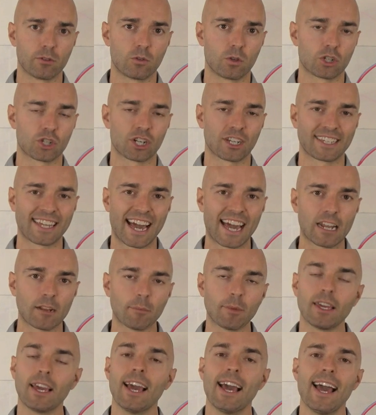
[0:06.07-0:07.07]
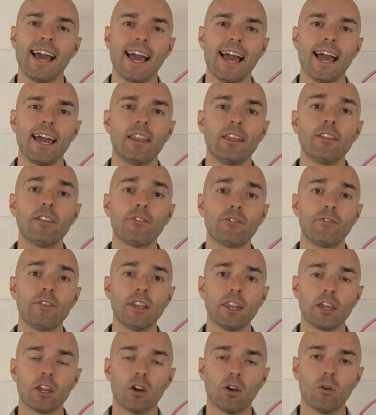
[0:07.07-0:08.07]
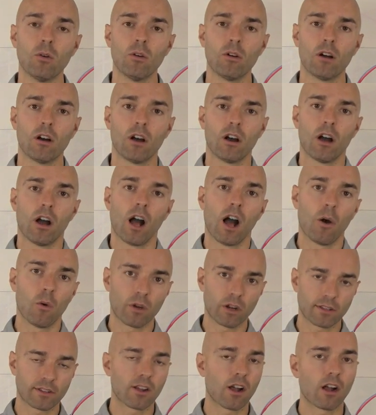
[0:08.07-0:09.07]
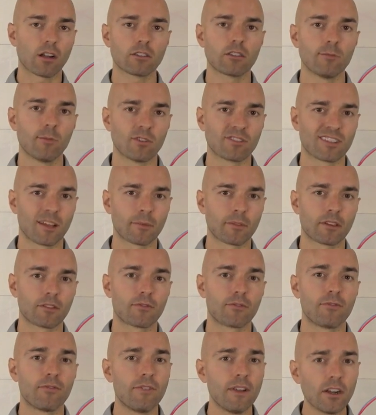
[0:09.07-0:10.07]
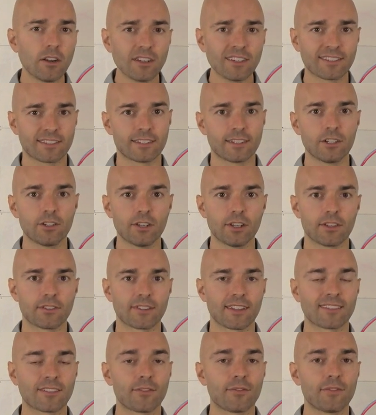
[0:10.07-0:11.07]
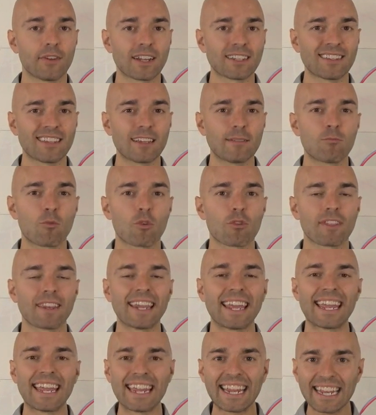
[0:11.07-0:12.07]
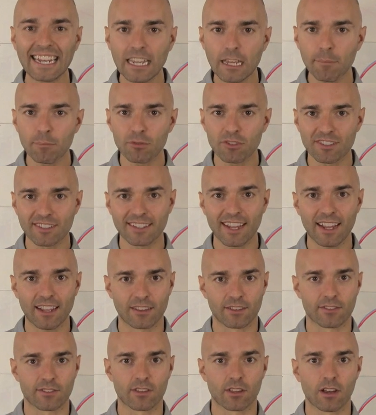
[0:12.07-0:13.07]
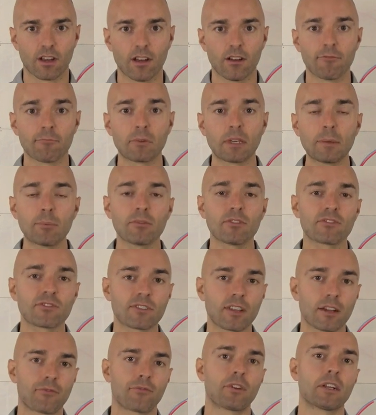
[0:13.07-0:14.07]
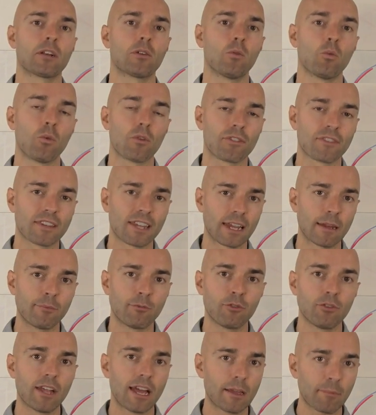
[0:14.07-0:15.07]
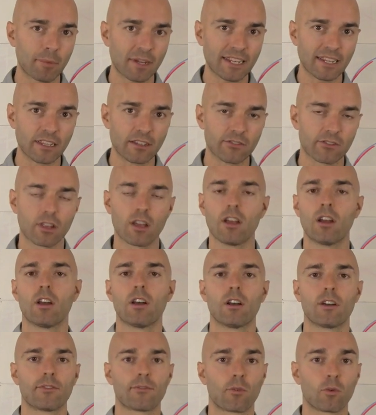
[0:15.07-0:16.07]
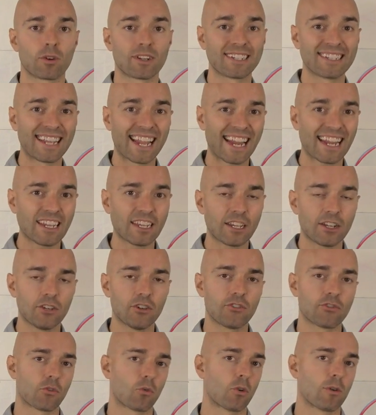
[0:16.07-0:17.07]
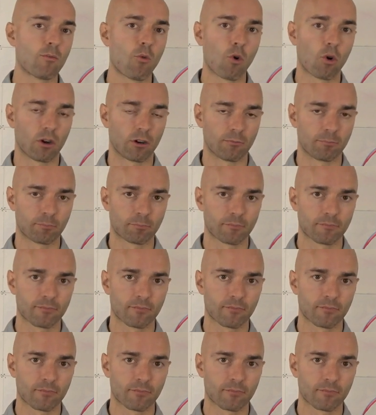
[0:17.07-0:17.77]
Nutrition Academy. And in this video, I want to talk to you about something very serious that's affecting more than 80% of people suffering with type 2 diabetes for 10 years or more.